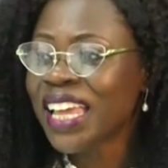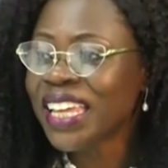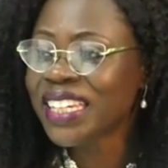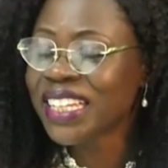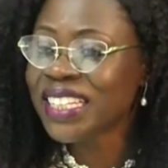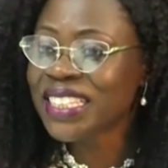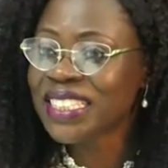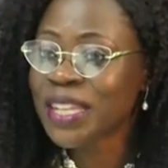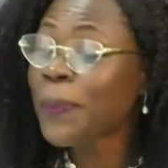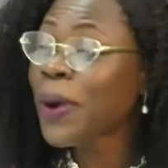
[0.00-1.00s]
It
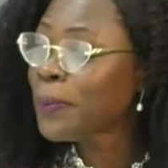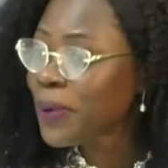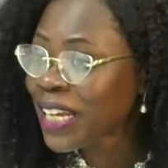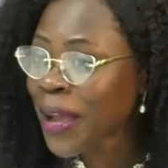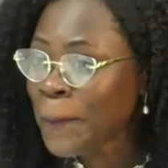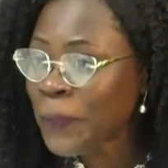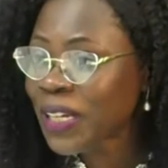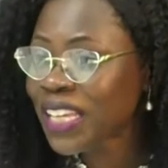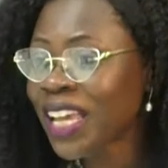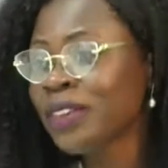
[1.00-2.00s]
is a public
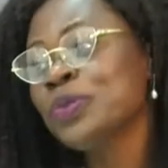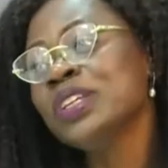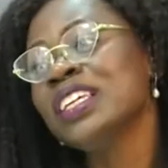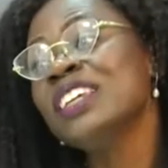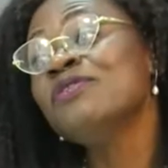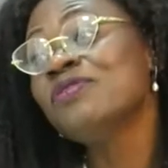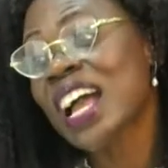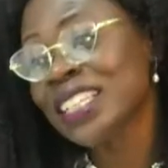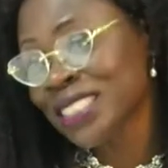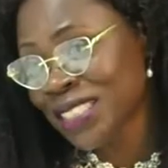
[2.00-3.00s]
company and we
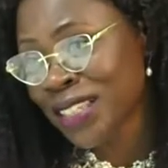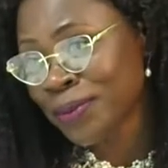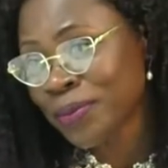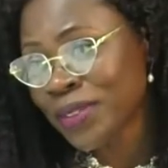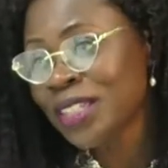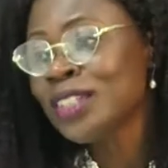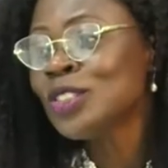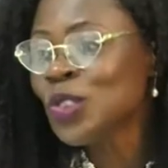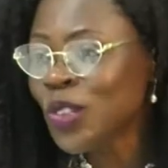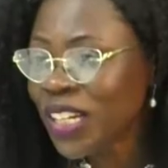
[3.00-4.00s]
invite them
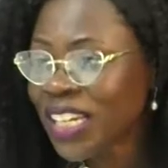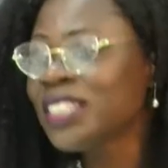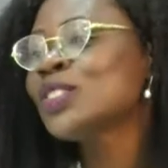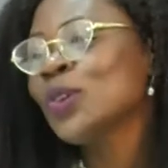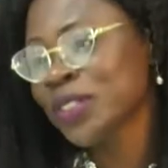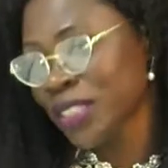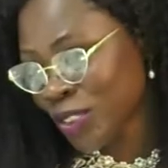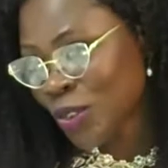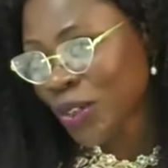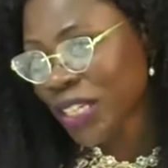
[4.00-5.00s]
okay. to list on the
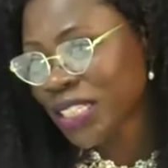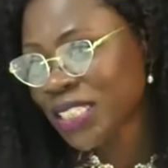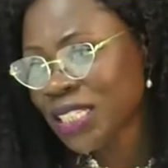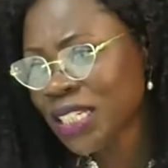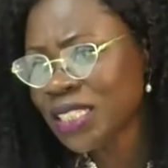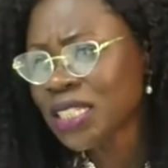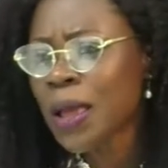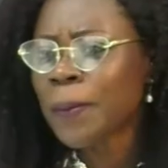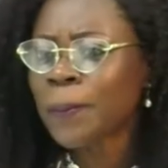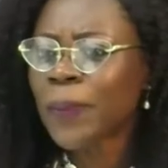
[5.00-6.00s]
stock exchange.
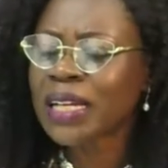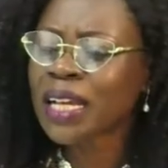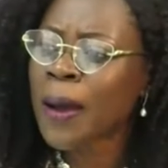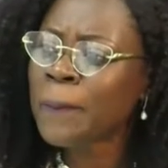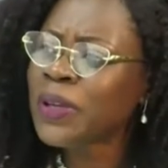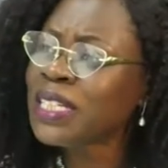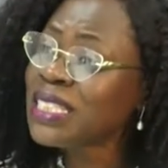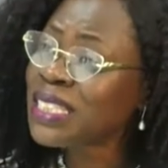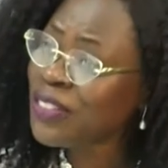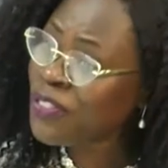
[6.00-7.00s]
Oh but
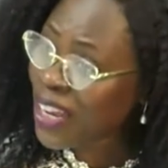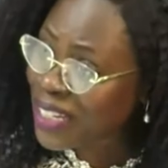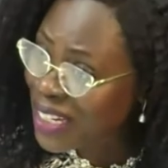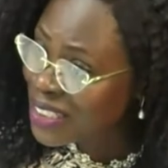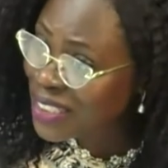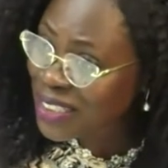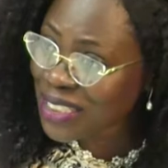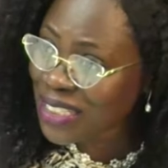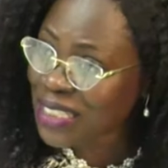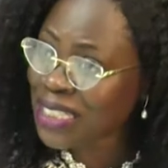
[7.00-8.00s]
companies in the financial
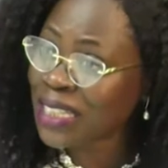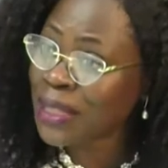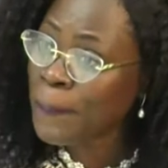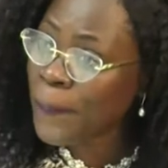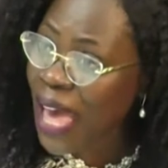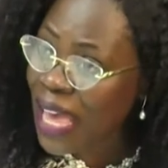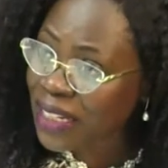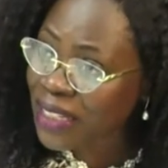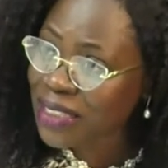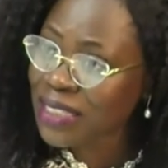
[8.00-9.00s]
sector, the
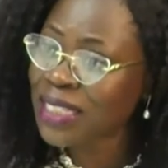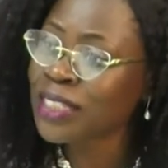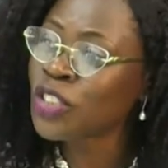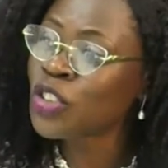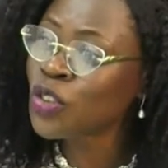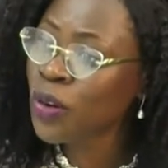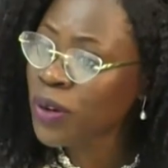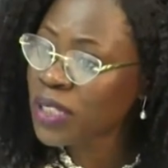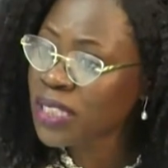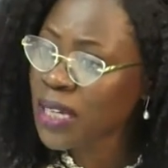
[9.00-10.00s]
banks, the
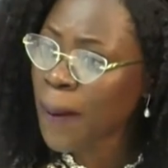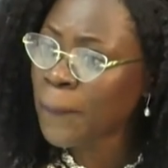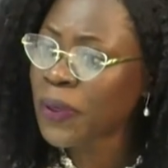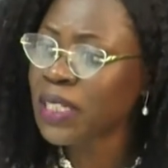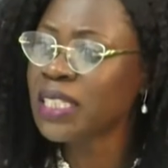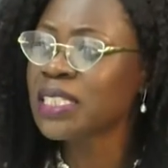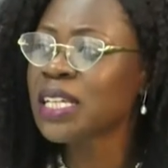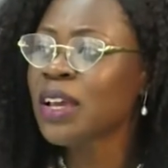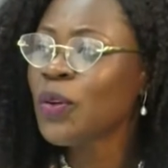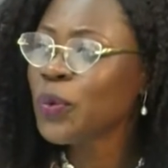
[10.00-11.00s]
insurance companies,
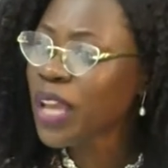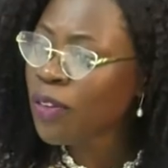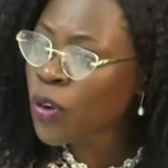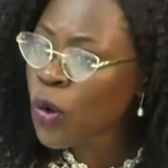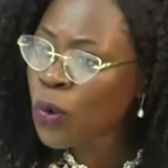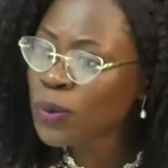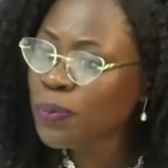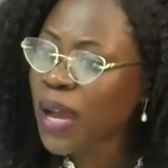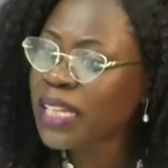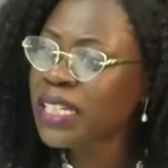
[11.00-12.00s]
we have gold
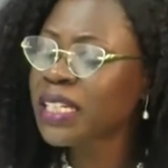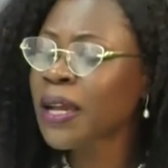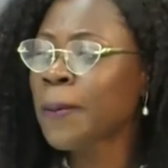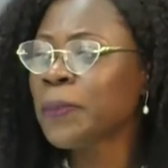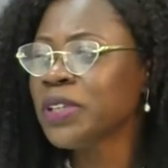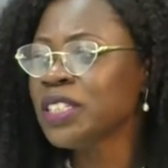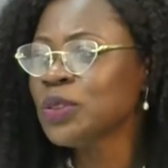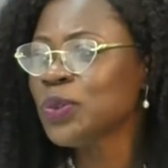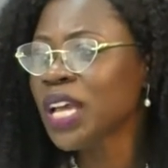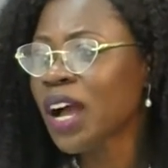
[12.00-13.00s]
mining
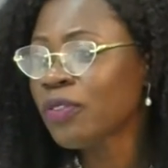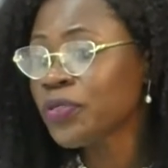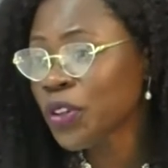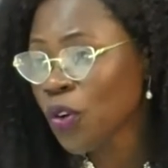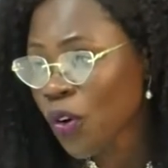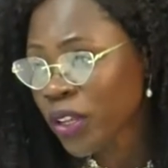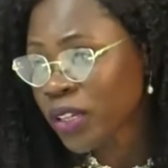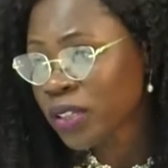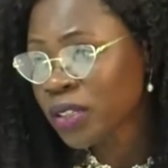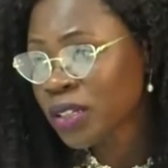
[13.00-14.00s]
companies, we have the
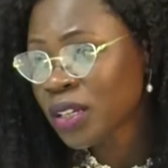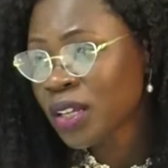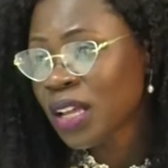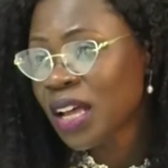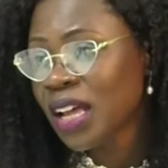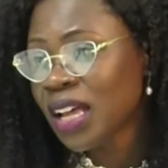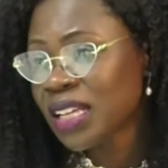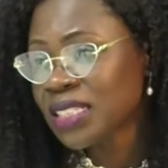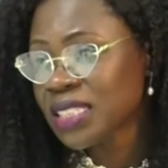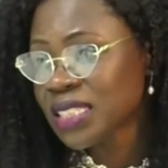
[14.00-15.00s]
oil mm -hmm.
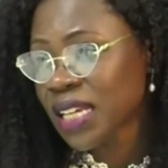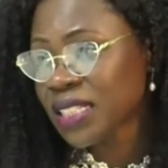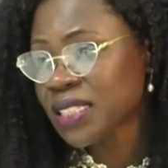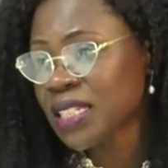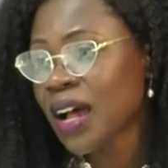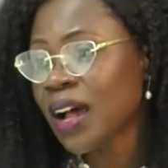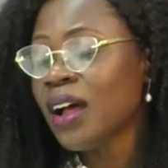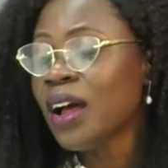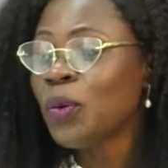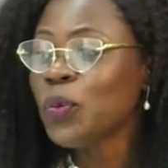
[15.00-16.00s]
uh, sector,
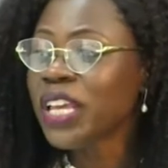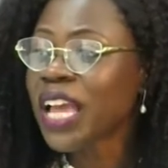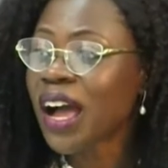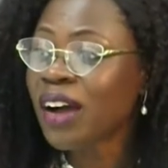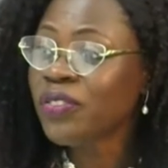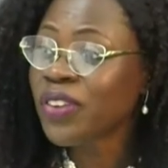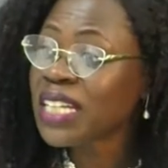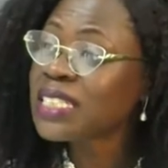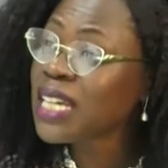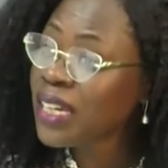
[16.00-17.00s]
we have
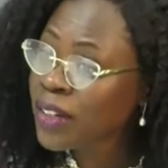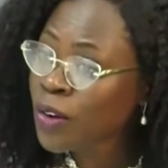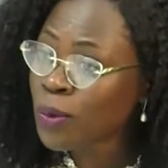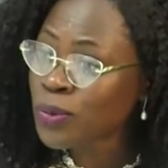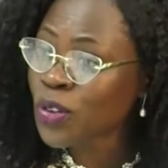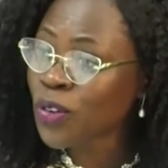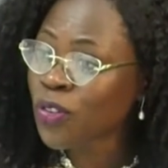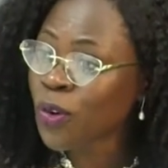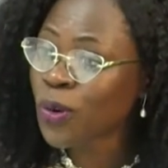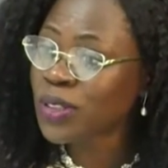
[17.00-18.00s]
uh, telecoms, of
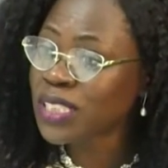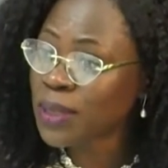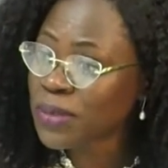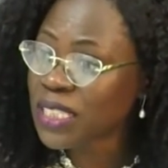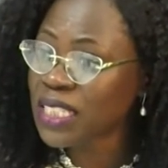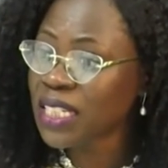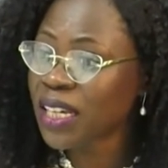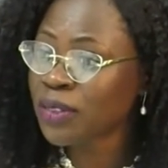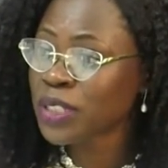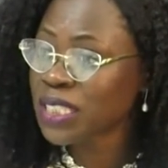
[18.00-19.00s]
course,
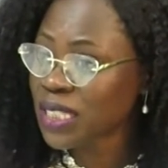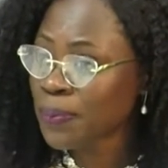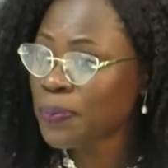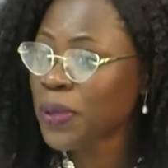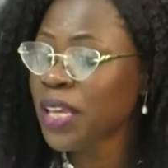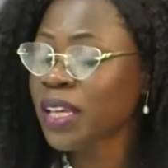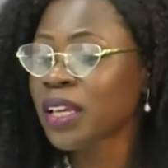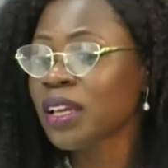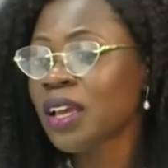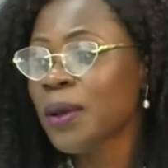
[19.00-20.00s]
MTN, which is a big
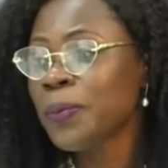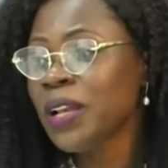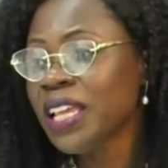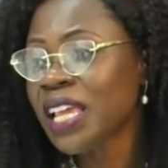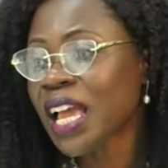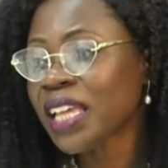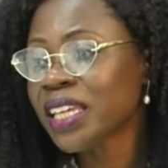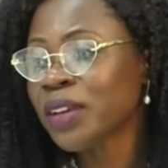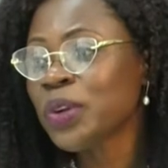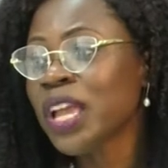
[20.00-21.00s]
player
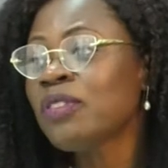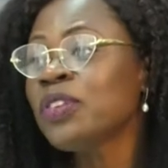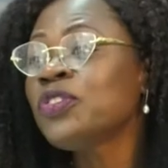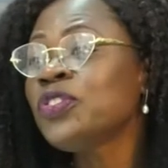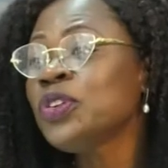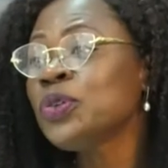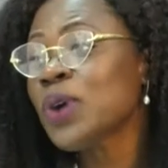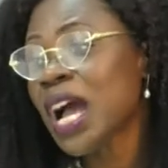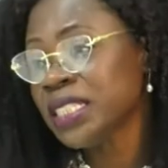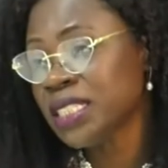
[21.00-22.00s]
here. We have a few
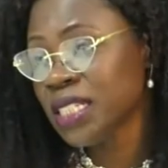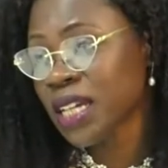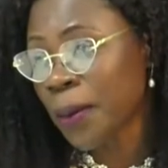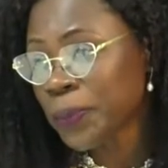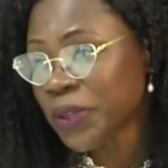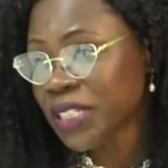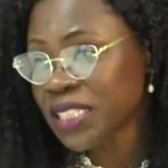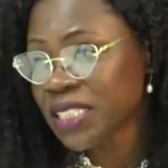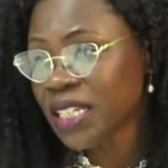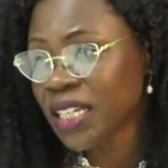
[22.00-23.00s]
IT
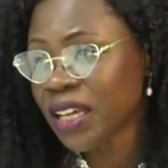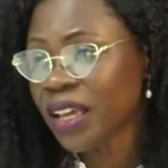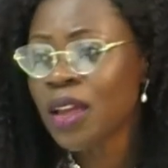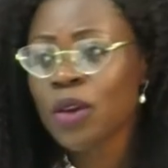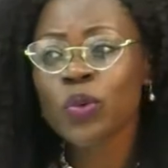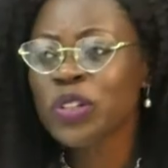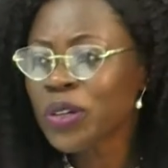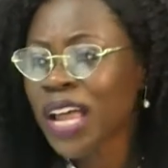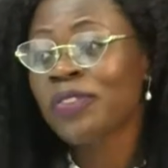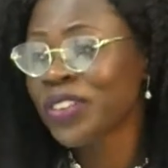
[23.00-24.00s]
companies here. We
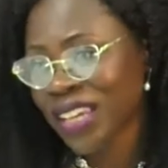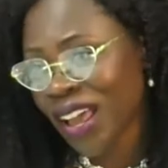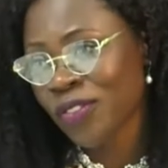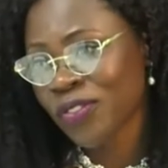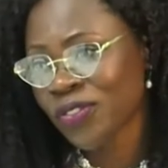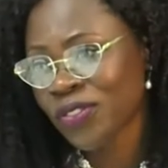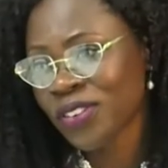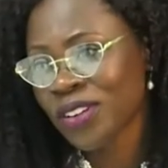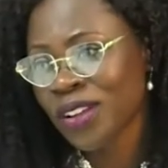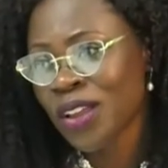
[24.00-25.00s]
don't have enough.
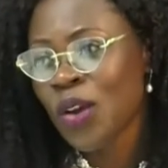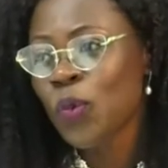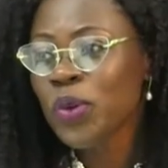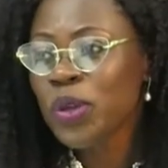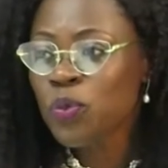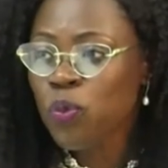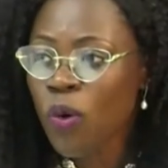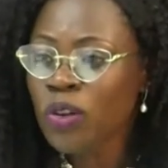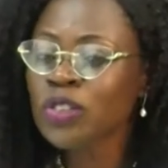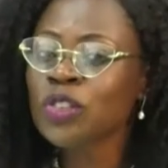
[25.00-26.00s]
Mm -hmm we
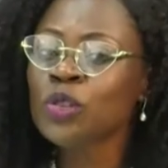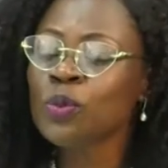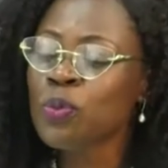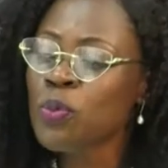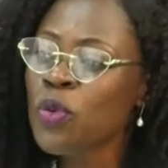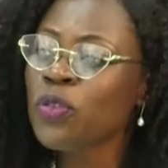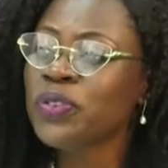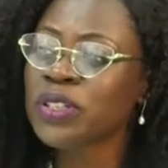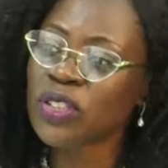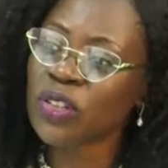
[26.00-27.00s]
want to move
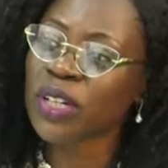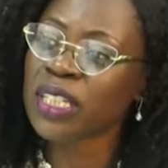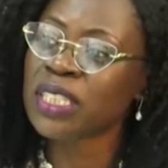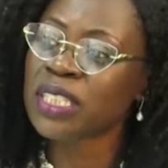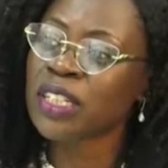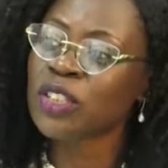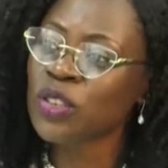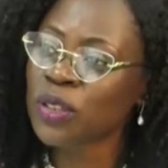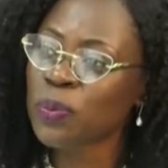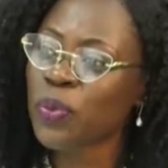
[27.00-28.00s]
the stock exchange
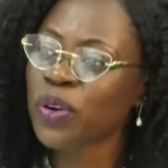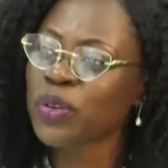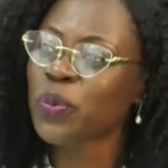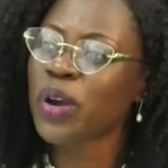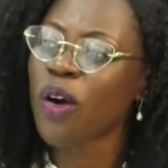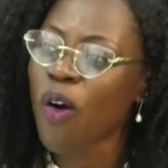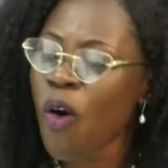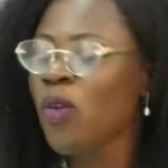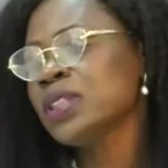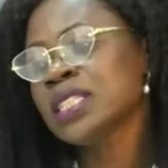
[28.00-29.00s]
to the point where
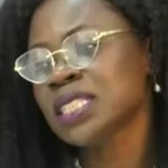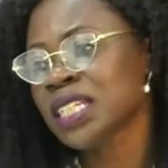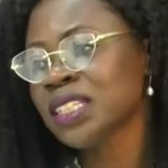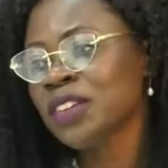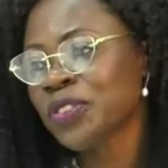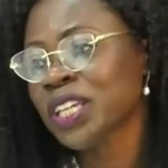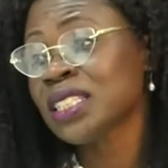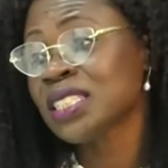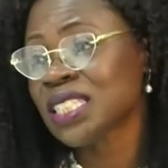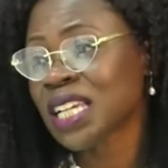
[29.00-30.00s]
all the
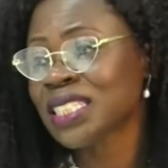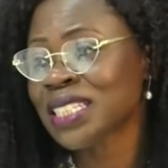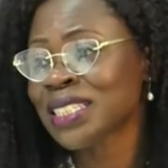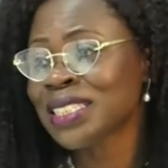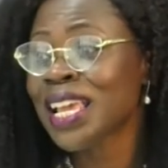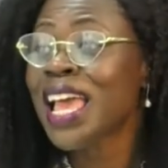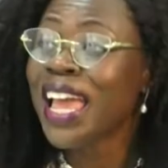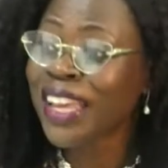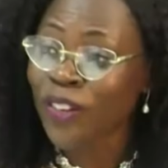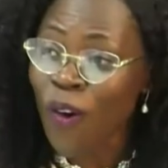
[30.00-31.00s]
significant sectors
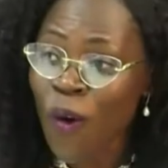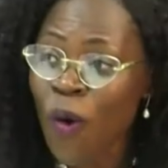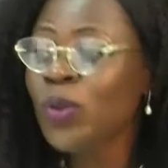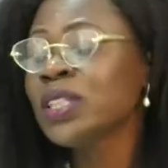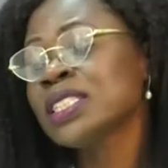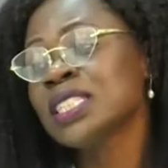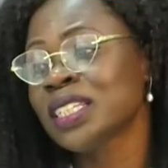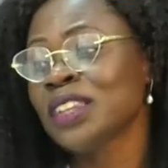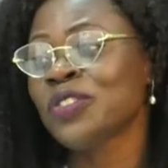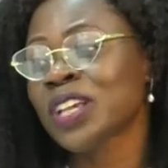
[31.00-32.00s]
and all the
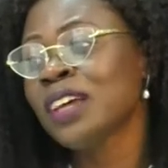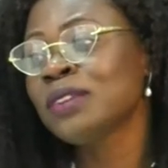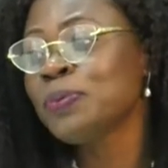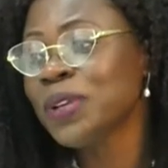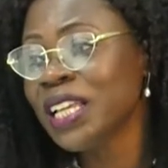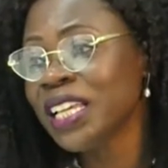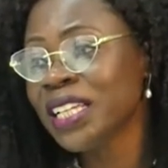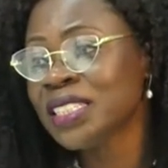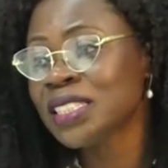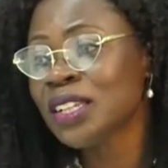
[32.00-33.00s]
significant
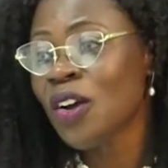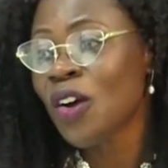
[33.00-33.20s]
players